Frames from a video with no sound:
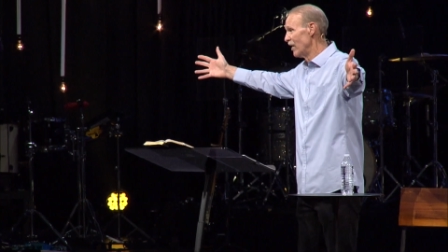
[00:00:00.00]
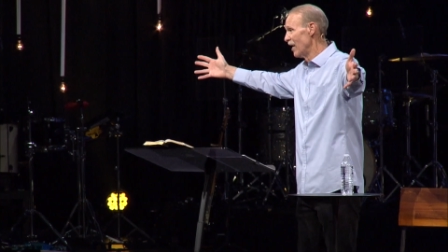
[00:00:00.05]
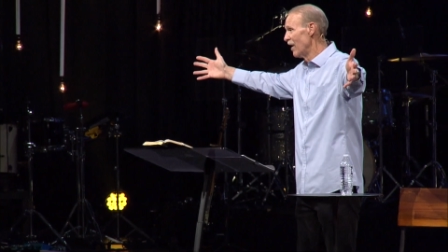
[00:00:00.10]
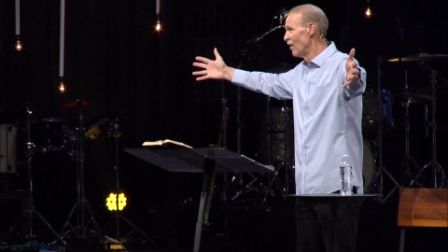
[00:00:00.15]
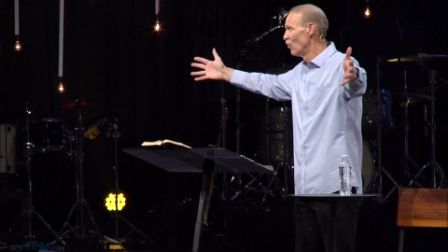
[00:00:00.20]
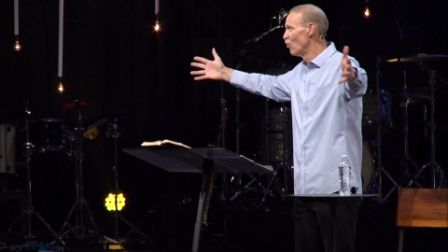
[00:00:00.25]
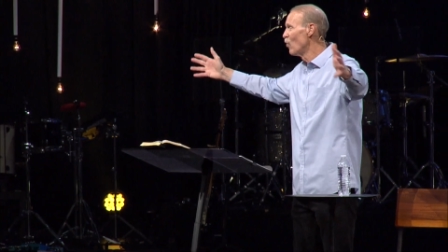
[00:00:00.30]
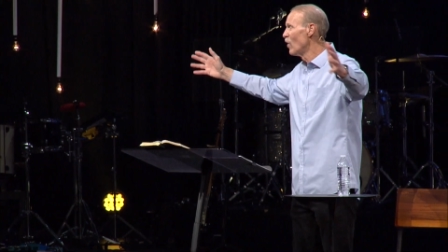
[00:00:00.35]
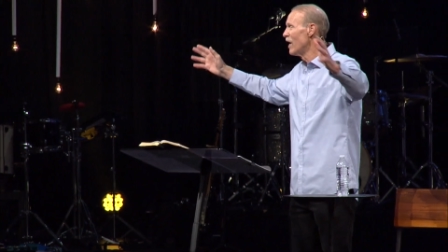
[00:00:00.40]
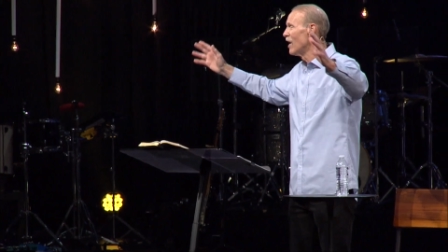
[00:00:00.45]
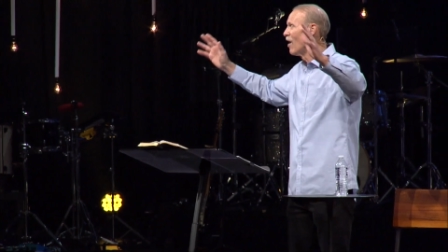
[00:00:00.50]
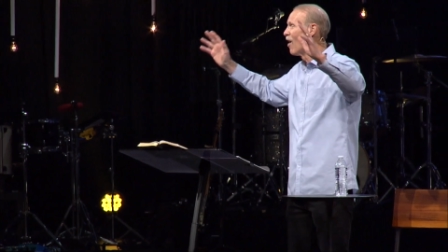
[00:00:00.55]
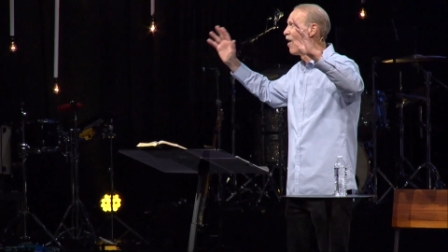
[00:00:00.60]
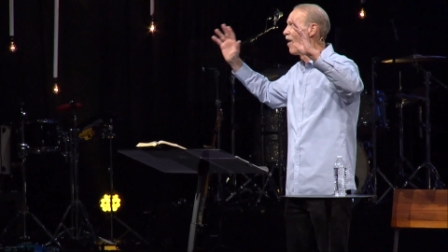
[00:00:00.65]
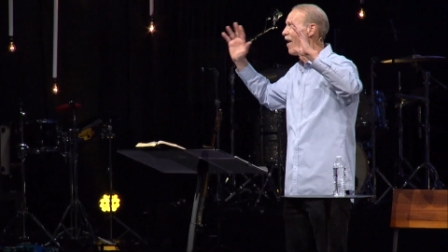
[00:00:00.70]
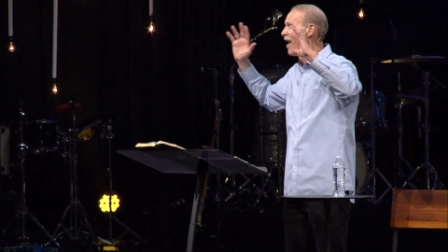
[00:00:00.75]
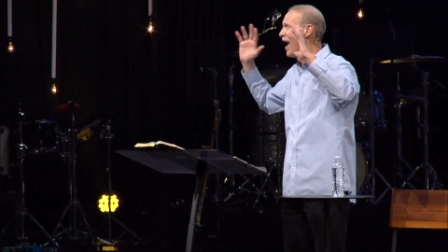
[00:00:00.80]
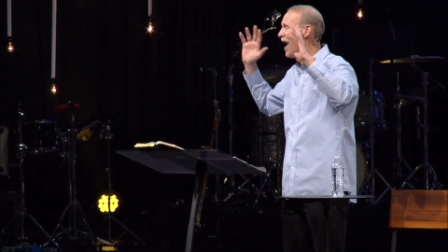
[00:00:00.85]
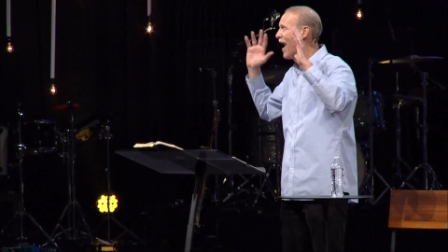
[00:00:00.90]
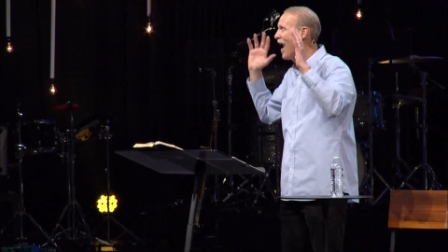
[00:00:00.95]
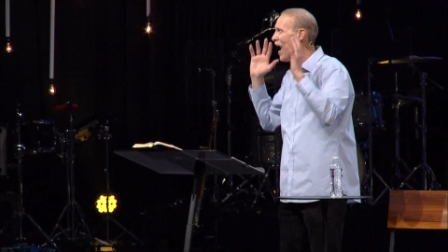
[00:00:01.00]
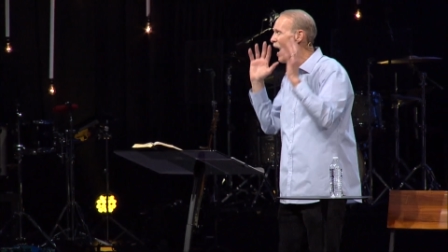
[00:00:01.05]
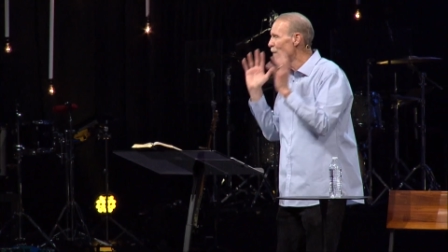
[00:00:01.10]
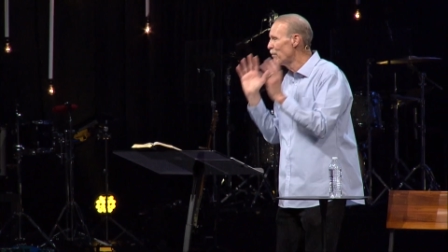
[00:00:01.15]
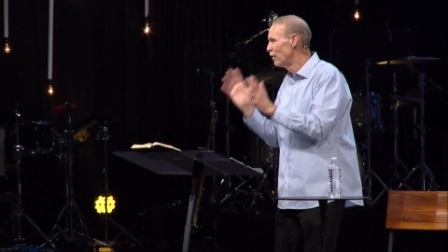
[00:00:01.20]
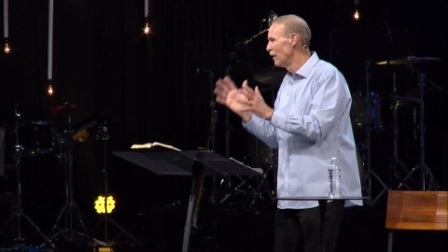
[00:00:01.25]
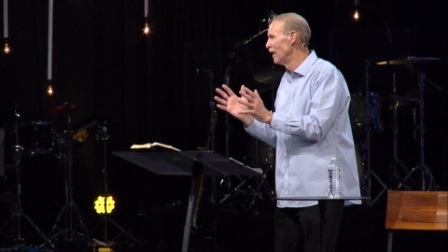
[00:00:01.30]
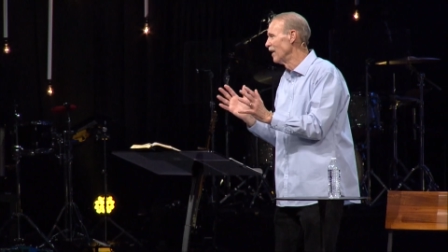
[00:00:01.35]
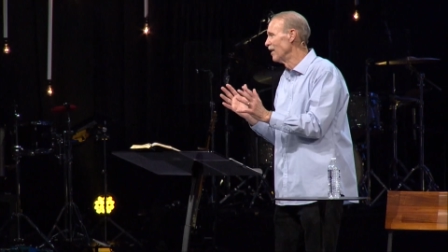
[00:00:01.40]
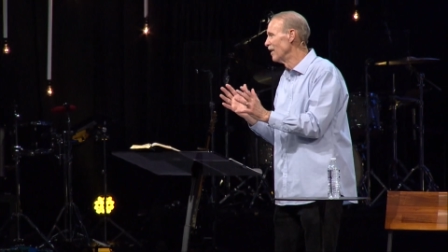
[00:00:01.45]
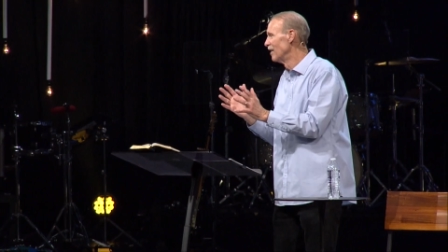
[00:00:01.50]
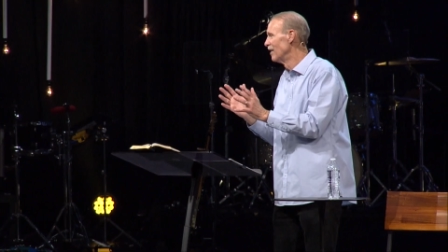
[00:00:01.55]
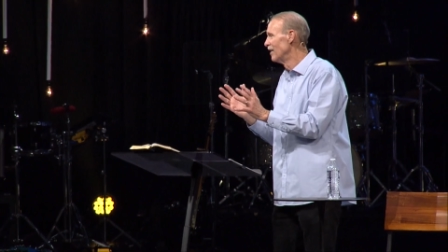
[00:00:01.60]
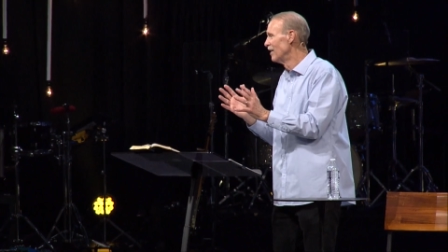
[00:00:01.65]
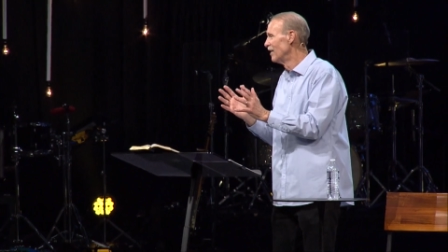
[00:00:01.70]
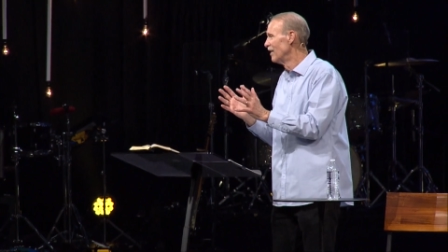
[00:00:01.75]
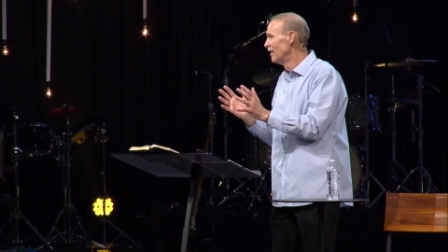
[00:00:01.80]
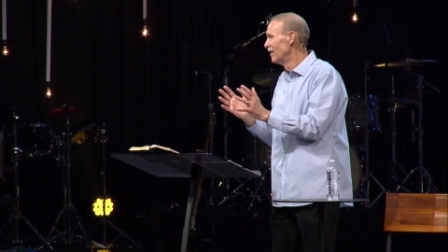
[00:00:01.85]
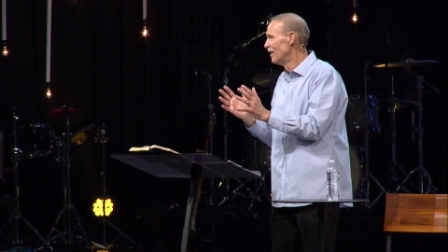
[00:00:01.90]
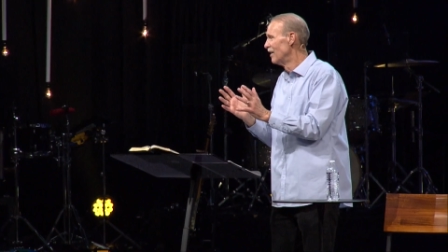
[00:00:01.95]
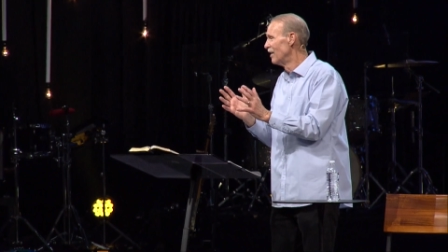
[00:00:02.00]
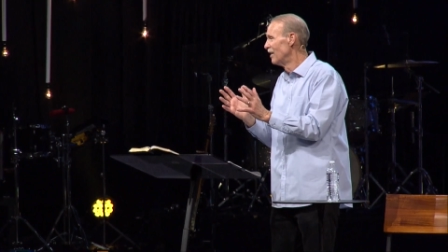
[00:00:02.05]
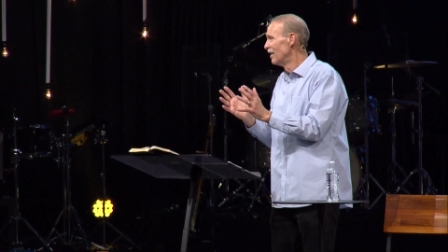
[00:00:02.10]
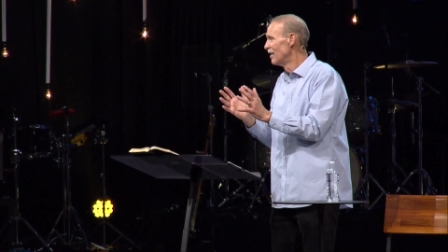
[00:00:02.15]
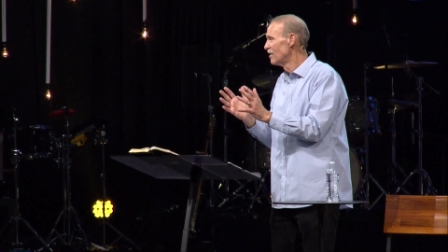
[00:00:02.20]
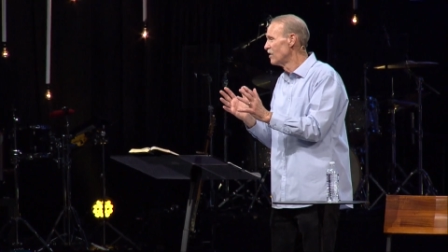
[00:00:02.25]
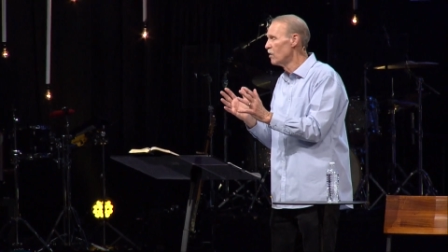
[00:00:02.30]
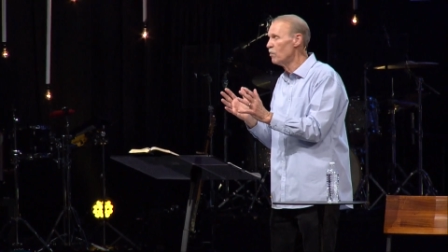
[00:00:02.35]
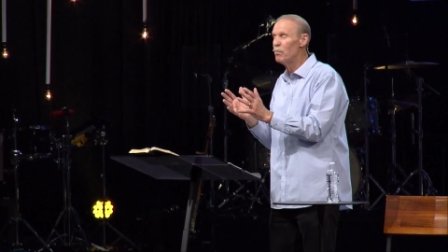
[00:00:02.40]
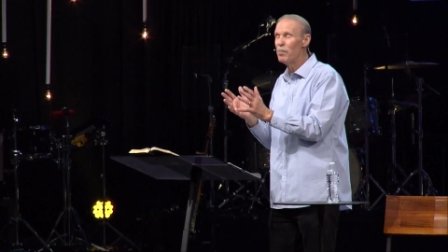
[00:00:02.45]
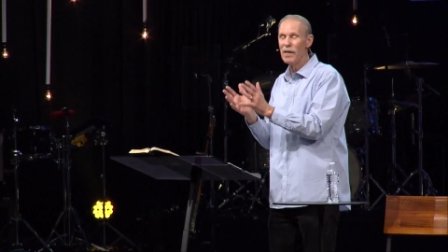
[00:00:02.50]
and we are happy to